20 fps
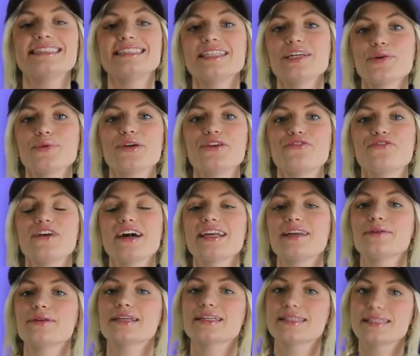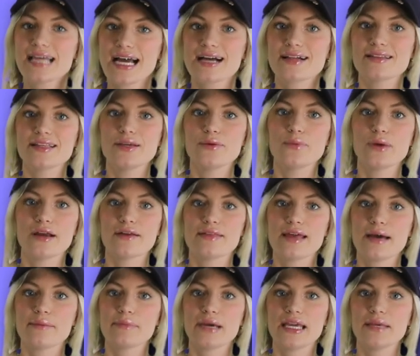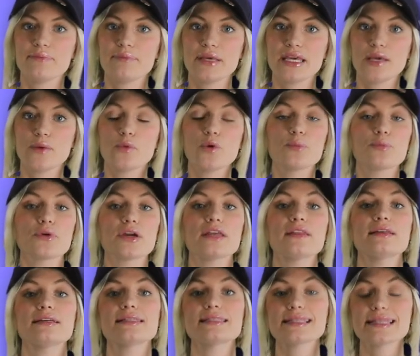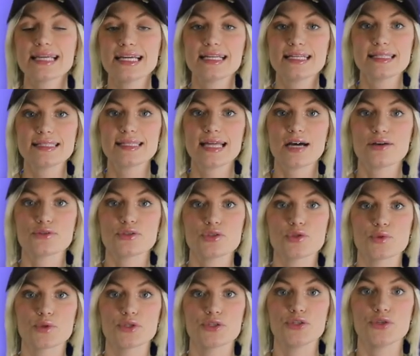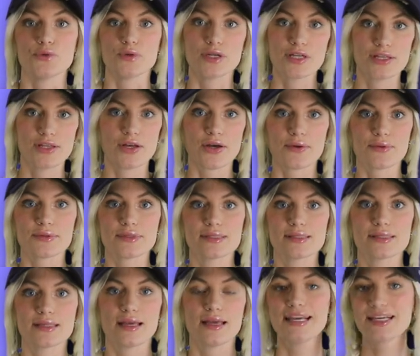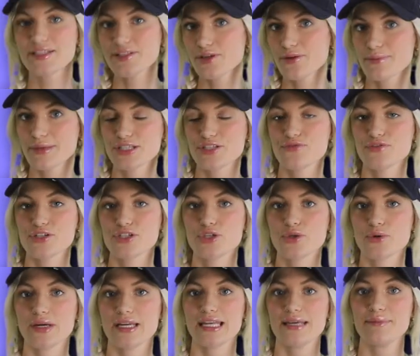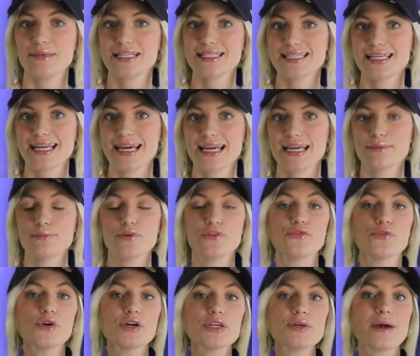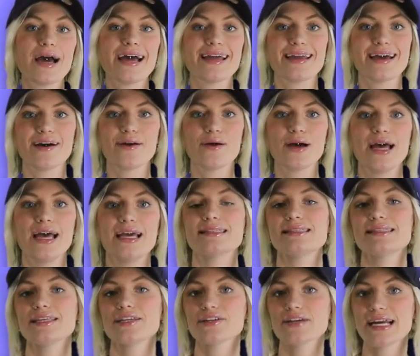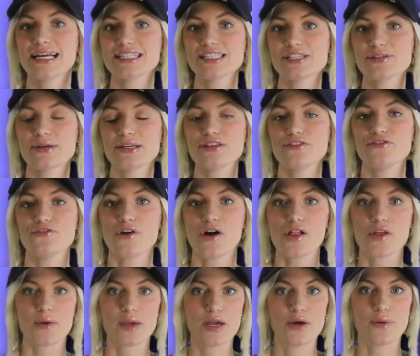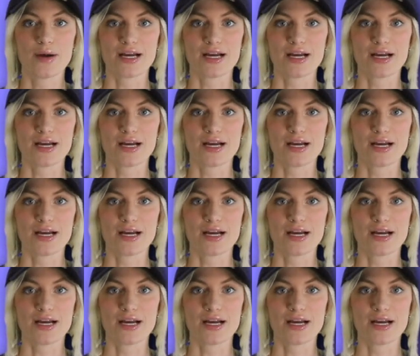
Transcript: Until we find out exactly where that might be, we'll bring this latest house tour to a close. Thanks so much for joining me today, and before you head out, consider answering the following